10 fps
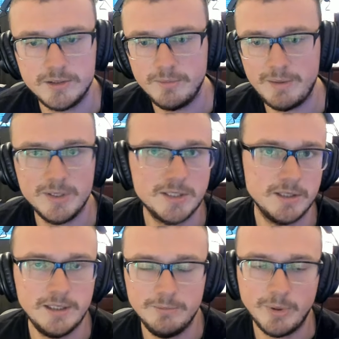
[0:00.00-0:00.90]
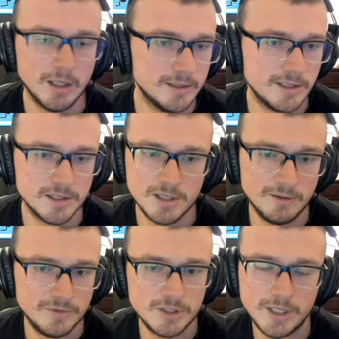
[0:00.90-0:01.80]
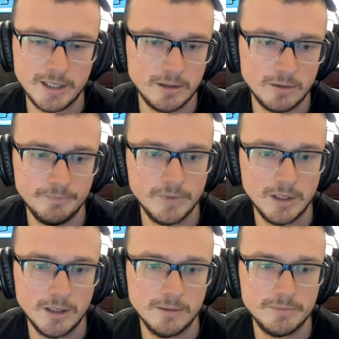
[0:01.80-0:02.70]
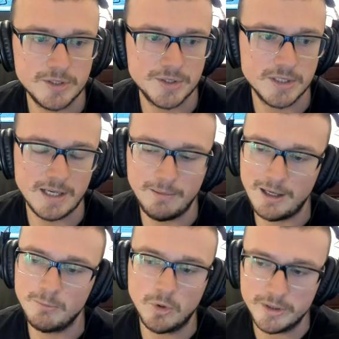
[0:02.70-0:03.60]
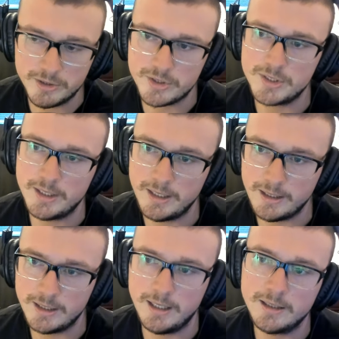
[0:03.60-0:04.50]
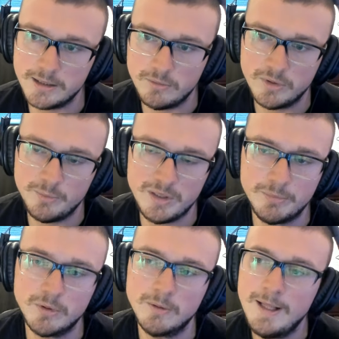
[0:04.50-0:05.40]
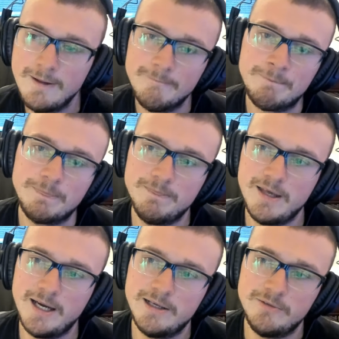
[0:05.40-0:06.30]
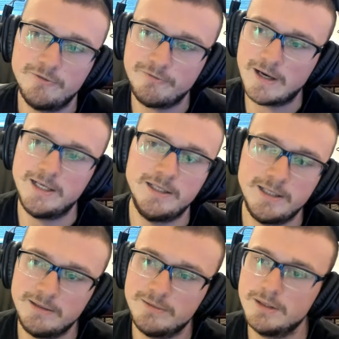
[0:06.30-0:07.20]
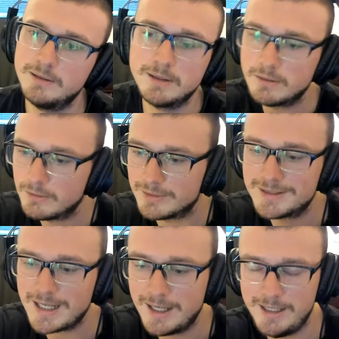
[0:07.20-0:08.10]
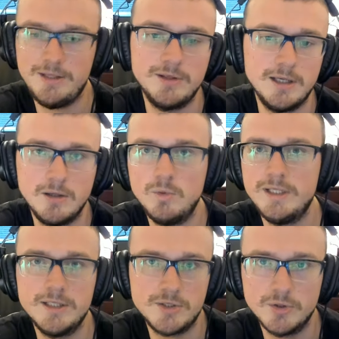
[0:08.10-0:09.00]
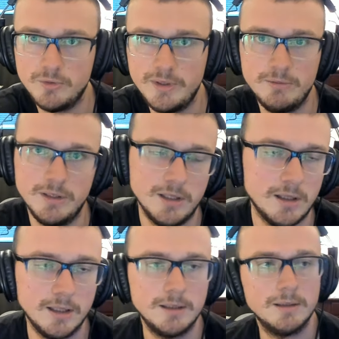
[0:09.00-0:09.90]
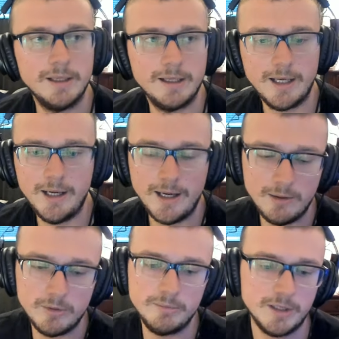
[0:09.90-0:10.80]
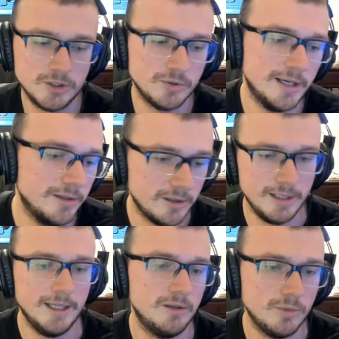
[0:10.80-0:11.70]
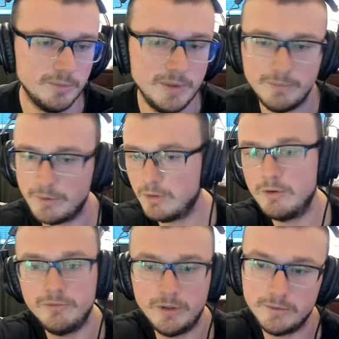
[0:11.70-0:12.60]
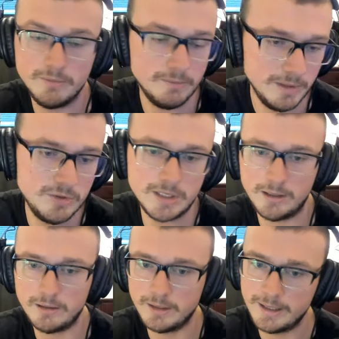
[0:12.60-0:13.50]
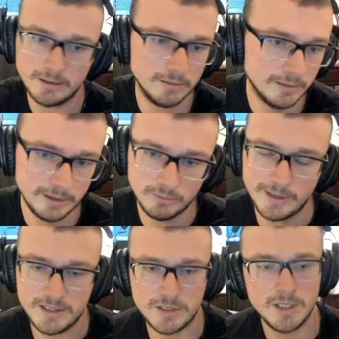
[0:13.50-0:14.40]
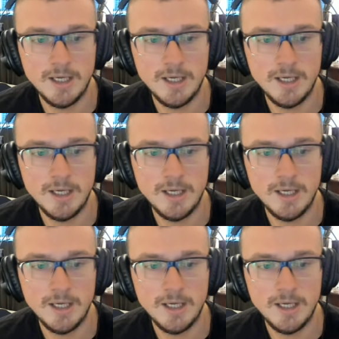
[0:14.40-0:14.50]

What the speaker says: my best to keep politics off the channel, just because I'm more interested in connecting with people than finding the little tiny thing we disagree with on. Like, I would much rather connect with people over music, like Ren's